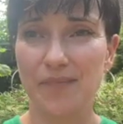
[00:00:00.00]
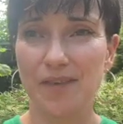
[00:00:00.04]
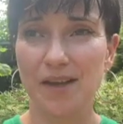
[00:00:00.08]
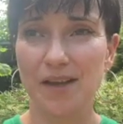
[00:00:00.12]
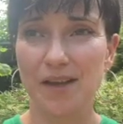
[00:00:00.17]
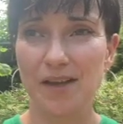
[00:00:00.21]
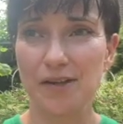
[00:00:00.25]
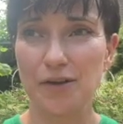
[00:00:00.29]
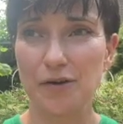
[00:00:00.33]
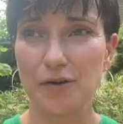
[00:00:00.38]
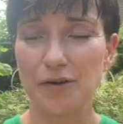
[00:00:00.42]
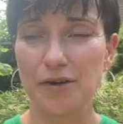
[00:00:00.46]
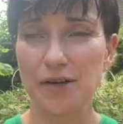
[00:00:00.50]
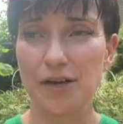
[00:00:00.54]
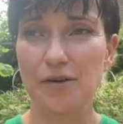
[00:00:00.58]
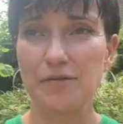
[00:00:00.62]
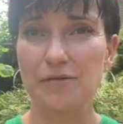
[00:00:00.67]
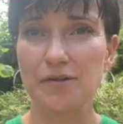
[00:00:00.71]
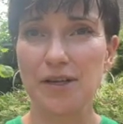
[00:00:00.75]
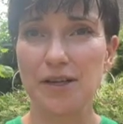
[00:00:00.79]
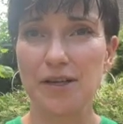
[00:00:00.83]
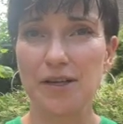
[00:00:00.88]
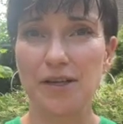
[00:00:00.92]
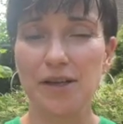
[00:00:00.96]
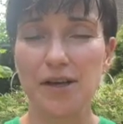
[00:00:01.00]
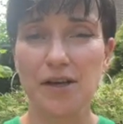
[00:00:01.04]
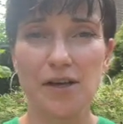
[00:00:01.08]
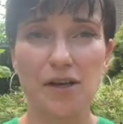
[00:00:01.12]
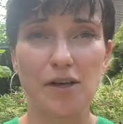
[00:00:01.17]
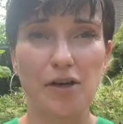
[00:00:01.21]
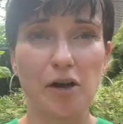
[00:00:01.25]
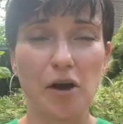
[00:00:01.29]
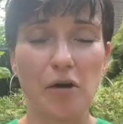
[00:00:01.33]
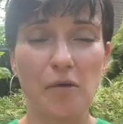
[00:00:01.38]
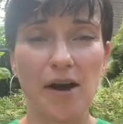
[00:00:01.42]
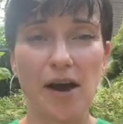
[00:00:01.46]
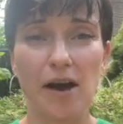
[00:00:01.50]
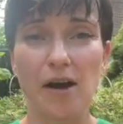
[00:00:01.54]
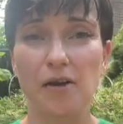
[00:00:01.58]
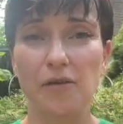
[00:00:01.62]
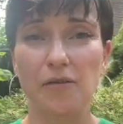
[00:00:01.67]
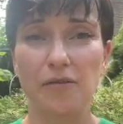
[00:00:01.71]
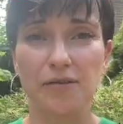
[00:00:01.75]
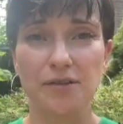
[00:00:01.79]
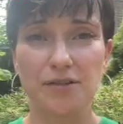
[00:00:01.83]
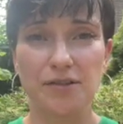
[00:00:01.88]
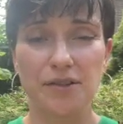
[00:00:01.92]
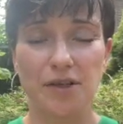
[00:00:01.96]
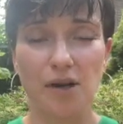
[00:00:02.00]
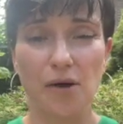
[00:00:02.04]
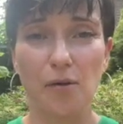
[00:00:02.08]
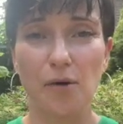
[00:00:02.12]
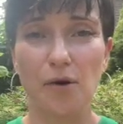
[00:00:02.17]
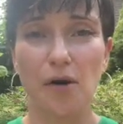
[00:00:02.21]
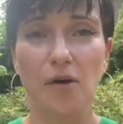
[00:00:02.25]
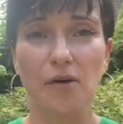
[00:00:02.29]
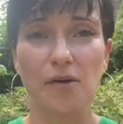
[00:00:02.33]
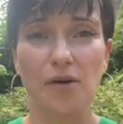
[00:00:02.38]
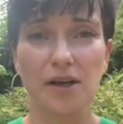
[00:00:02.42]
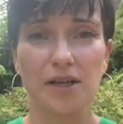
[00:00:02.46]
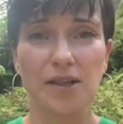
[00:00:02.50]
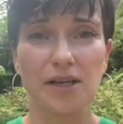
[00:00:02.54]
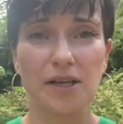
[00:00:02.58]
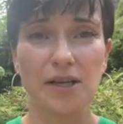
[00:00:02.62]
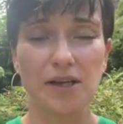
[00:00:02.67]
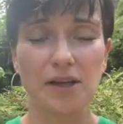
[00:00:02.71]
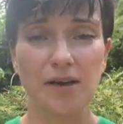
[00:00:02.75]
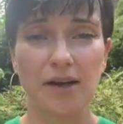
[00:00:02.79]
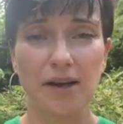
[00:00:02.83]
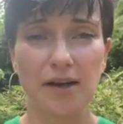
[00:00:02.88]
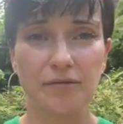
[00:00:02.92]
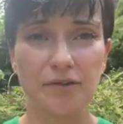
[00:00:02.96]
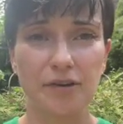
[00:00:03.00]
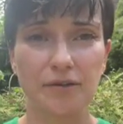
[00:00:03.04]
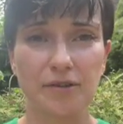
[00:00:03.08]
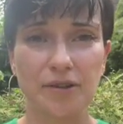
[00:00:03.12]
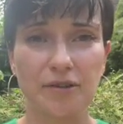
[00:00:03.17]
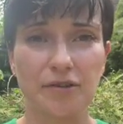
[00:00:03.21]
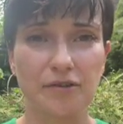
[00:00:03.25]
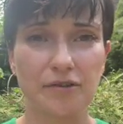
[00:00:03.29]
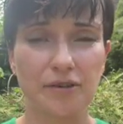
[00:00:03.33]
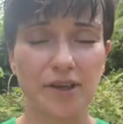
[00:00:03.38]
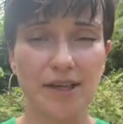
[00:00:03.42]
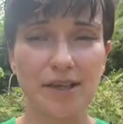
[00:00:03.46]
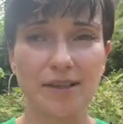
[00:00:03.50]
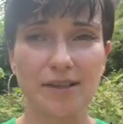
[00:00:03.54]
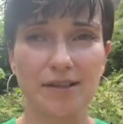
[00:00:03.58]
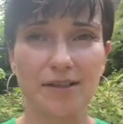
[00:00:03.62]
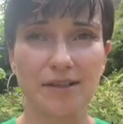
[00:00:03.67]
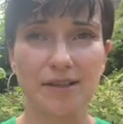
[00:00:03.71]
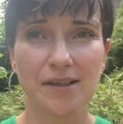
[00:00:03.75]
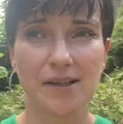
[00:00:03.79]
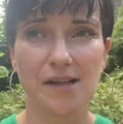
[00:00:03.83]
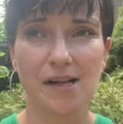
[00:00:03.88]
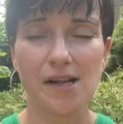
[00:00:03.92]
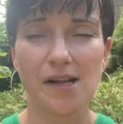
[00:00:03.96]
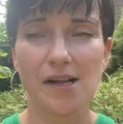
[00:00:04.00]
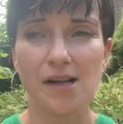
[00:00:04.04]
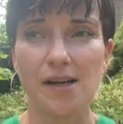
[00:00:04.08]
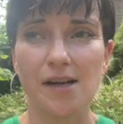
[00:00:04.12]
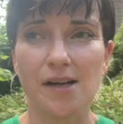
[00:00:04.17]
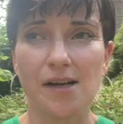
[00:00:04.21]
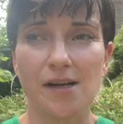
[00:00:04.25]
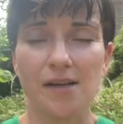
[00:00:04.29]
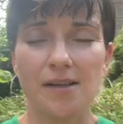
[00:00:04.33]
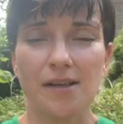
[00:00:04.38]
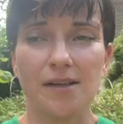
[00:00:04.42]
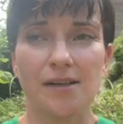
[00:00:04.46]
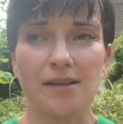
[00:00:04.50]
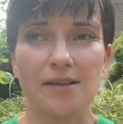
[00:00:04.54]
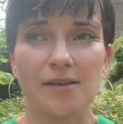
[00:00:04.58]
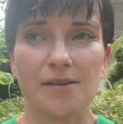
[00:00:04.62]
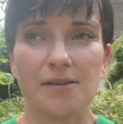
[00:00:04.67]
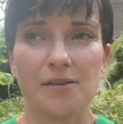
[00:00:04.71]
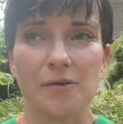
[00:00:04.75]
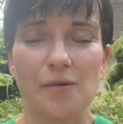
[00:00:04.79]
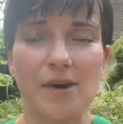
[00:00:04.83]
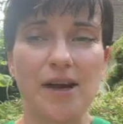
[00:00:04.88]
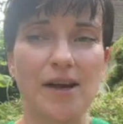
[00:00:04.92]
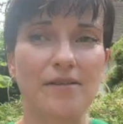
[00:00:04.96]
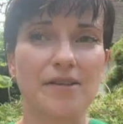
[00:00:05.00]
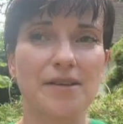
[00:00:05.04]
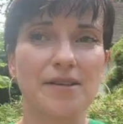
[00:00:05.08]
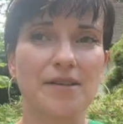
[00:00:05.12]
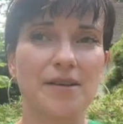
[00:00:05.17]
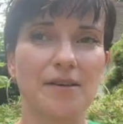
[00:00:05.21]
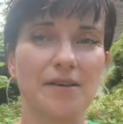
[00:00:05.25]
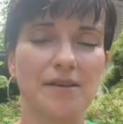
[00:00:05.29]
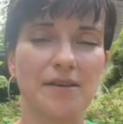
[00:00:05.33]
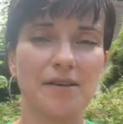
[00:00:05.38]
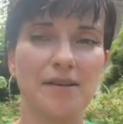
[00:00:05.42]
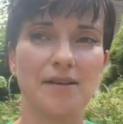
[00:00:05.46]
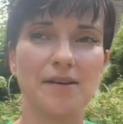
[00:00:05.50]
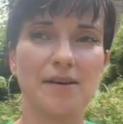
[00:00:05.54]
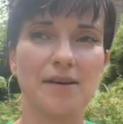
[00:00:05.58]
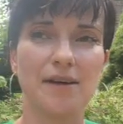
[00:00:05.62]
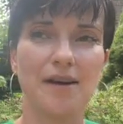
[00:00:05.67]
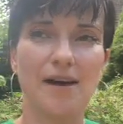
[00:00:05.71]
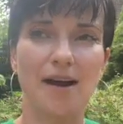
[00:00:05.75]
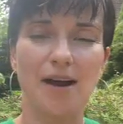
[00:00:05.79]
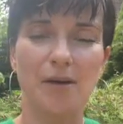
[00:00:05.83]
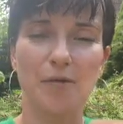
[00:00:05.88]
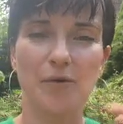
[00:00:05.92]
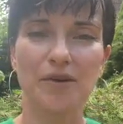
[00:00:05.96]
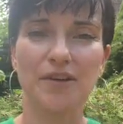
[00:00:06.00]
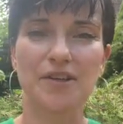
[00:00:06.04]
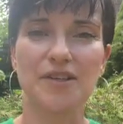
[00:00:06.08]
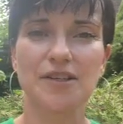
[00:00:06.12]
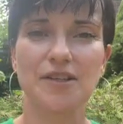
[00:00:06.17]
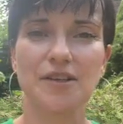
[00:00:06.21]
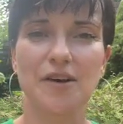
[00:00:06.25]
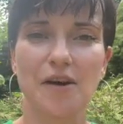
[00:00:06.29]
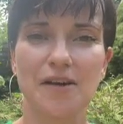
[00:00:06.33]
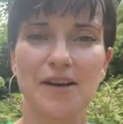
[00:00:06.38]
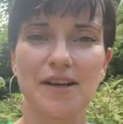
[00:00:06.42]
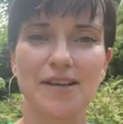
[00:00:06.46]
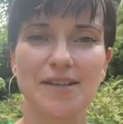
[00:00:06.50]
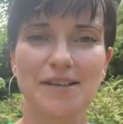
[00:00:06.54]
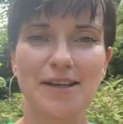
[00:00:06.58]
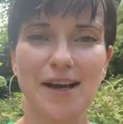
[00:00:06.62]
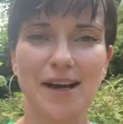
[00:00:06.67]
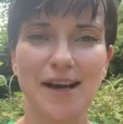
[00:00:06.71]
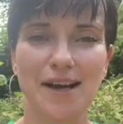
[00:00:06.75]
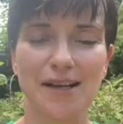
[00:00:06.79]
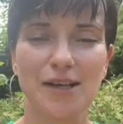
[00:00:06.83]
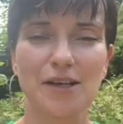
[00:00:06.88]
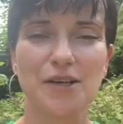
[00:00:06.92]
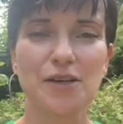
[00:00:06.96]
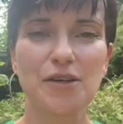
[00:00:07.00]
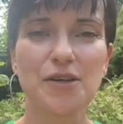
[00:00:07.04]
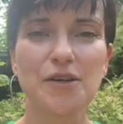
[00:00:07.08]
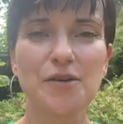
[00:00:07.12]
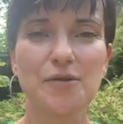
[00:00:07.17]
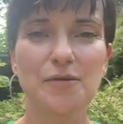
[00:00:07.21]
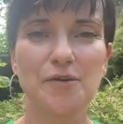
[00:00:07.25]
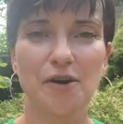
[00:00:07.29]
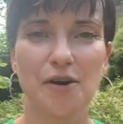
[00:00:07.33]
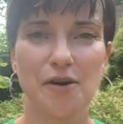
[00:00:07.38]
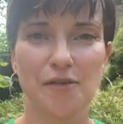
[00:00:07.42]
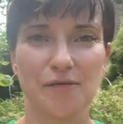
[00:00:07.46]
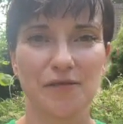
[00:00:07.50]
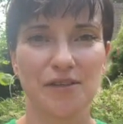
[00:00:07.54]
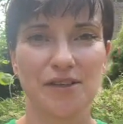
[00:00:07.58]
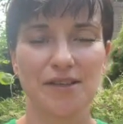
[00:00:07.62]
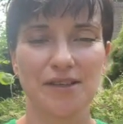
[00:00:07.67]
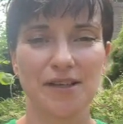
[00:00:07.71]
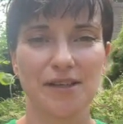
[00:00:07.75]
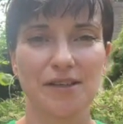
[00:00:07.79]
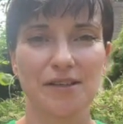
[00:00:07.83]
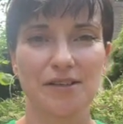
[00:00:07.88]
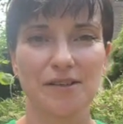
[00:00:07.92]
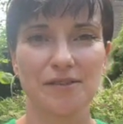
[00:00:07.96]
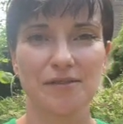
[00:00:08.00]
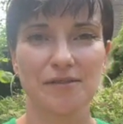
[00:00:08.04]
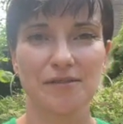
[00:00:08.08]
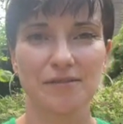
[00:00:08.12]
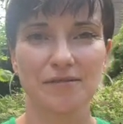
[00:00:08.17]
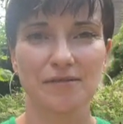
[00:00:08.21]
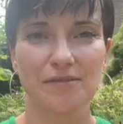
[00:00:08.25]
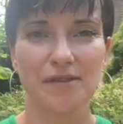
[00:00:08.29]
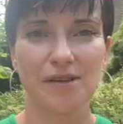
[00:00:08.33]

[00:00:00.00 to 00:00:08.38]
You can only go out for so long and then you have to retreat. Whereas I want to start an entirely new conversation,